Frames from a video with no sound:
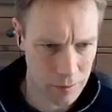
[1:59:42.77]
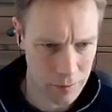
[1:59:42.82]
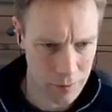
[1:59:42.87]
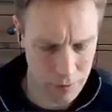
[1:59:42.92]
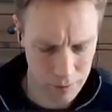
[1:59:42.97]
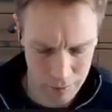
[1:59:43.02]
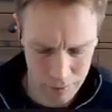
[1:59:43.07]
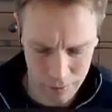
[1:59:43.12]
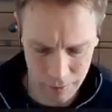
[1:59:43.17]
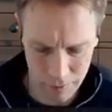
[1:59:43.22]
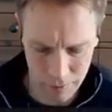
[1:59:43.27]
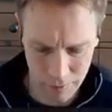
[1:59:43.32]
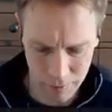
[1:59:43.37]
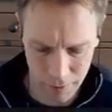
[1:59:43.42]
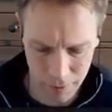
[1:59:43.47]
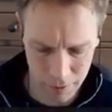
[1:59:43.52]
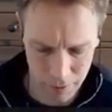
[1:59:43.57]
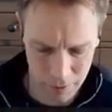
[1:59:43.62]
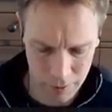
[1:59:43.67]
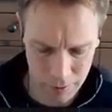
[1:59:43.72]
This is going to
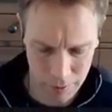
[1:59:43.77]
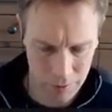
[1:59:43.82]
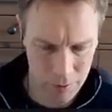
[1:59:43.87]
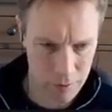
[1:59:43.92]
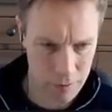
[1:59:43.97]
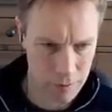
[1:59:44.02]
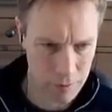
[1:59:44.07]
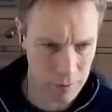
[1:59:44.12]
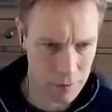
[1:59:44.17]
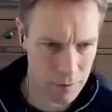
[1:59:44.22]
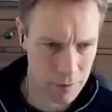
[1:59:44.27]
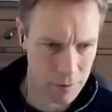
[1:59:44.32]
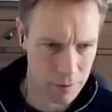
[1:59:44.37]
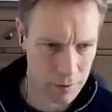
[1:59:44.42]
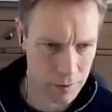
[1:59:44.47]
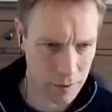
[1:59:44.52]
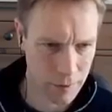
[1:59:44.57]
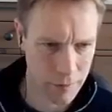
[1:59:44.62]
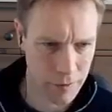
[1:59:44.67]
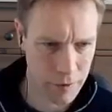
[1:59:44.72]
be.
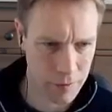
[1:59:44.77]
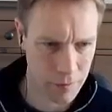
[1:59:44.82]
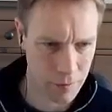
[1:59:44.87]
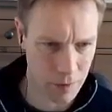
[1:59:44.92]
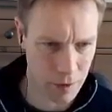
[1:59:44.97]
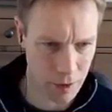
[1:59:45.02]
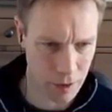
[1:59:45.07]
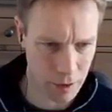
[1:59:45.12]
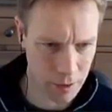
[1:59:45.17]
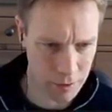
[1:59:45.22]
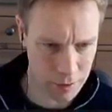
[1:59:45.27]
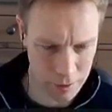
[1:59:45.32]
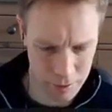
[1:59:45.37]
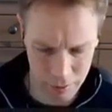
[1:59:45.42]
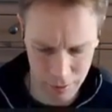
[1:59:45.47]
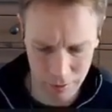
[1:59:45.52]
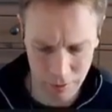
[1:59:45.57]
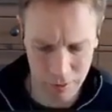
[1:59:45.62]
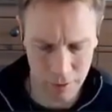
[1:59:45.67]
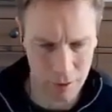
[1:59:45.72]
So if this works, it's
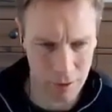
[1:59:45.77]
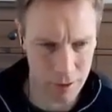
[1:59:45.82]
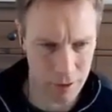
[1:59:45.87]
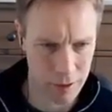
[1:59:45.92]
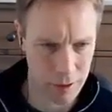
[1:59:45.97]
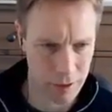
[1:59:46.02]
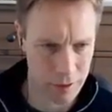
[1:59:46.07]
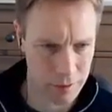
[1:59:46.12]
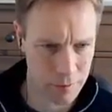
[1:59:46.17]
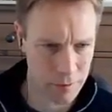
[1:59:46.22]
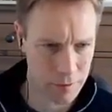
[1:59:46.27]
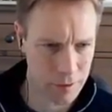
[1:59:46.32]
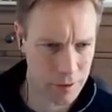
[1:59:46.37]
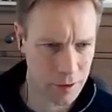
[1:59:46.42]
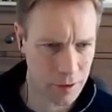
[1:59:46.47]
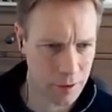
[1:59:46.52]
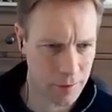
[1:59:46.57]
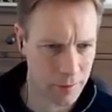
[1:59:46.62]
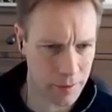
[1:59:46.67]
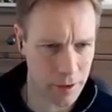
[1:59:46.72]
going to look like this. We'll
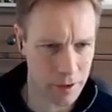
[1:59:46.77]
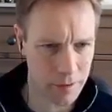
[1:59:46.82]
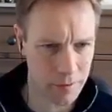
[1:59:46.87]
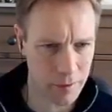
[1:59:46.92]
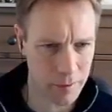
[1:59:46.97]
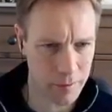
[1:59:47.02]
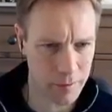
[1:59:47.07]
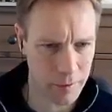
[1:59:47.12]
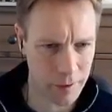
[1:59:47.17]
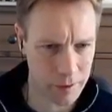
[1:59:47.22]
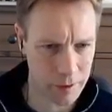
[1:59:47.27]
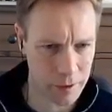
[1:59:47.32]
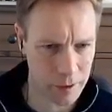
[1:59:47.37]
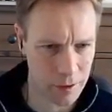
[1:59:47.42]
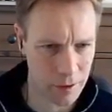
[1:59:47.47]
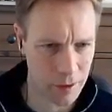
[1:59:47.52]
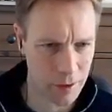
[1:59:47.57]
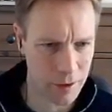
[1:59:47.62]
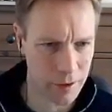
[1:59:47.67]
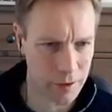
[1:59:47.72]
see in a minute when we've actually
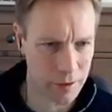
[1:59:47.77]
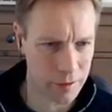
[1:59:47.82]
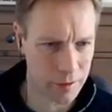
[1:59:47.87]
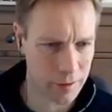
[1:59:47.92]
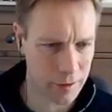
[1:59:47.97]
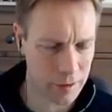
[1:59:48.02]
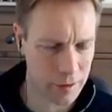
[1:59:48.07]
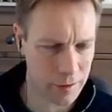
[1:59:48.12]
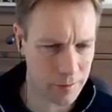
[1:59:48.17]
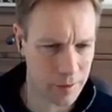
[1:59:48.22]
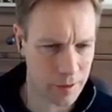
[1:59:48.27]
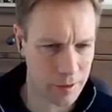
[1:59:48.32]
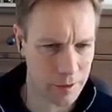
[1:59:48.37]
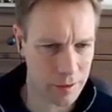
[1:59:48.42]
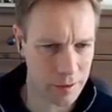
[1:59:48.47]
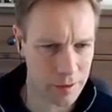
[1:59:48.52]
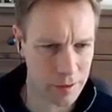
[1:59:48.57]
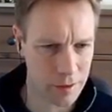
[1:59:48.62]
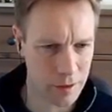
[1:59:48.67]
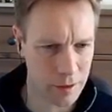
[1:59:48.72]
gotten into iter
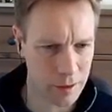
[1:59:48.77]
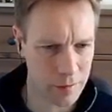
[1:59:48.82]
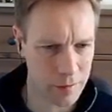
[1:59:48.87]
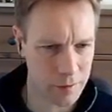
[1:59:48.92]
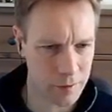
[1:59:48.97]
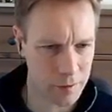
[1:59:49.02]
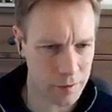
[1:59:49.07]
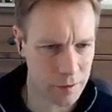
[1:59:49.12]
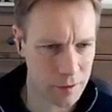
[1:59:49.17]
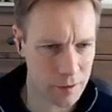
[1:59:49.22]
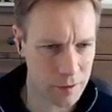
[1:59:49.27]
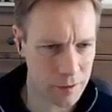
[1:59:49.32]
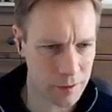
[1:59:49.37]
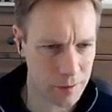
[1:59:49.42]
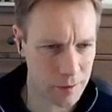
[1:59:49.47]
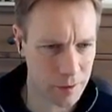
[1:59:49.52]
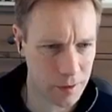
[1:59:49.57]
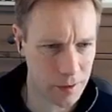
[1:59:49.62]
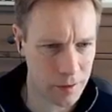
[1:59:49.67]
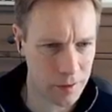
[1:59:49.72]
method. It's going to give us more
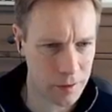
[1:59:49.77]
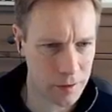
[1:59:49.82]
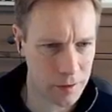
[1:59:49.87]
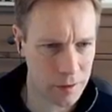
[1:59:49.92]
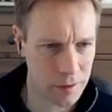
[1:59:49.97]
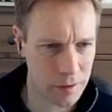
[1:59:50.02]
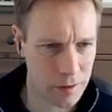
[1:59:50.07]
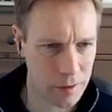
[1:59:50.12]
sensible errors.